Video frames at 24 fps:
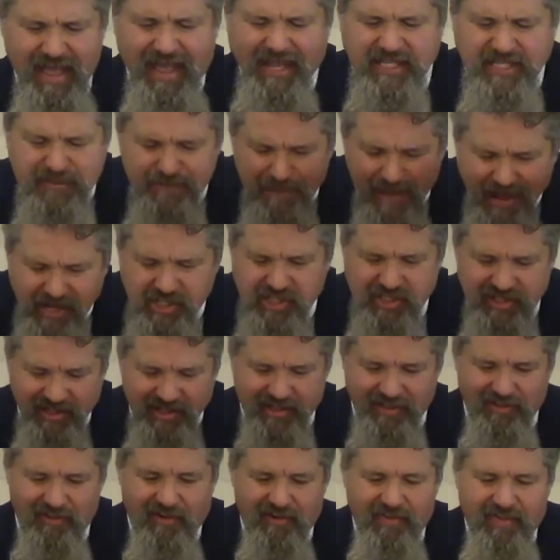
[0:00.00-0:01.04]

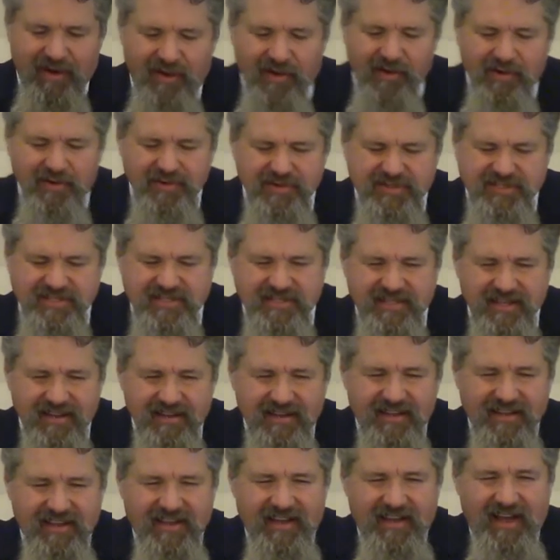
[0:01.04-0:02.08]
especially, Lord, those
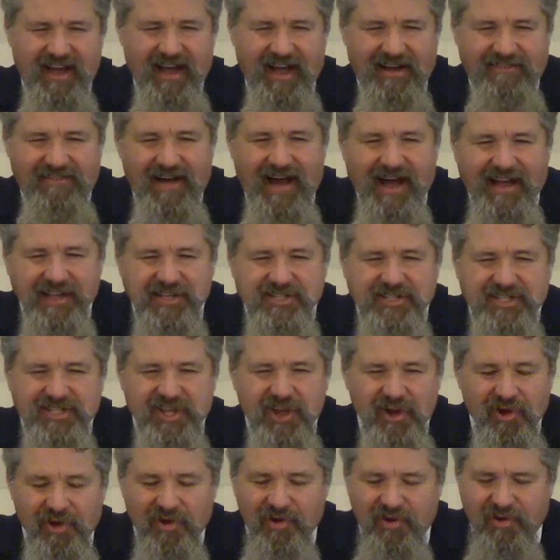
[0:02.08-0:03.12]
of us
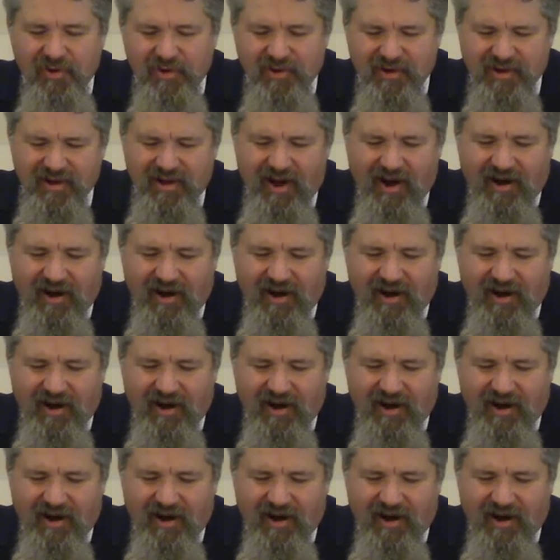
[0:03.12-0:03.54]
who